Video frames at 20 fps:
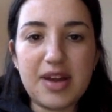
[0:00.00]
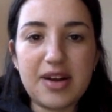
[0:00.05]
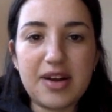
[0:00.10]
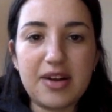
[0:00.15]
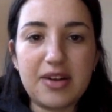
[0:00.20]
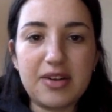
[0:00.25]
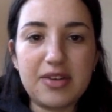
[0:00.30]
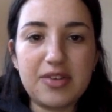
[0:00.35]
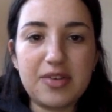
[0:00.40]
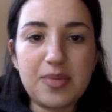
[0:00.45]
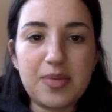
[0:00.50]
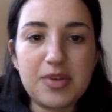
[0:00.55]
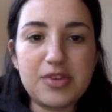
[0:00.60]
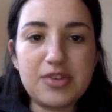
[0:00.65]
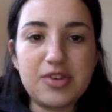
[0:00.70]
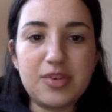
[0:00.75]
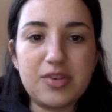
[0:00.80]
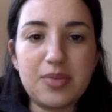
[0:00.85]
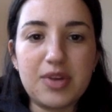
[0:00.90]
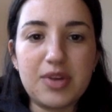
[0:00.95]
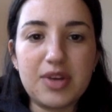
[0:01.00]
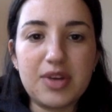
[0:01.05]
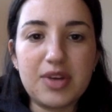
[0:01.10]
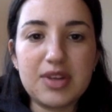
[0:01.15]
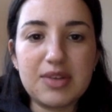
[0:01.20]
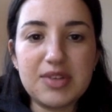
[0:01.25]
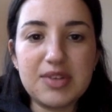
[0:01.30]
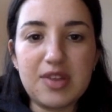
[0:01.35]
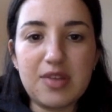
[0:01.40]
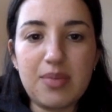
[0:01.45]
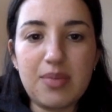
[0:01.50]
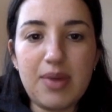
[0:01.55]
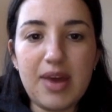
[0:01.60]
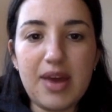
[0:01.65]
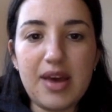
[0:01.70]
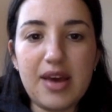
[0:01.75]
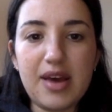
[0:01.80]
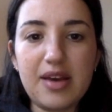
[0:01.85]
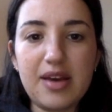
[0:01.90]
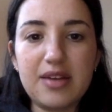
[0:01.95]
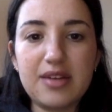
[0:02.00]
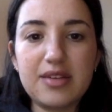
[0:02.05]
color from the turmeric that was in the pan,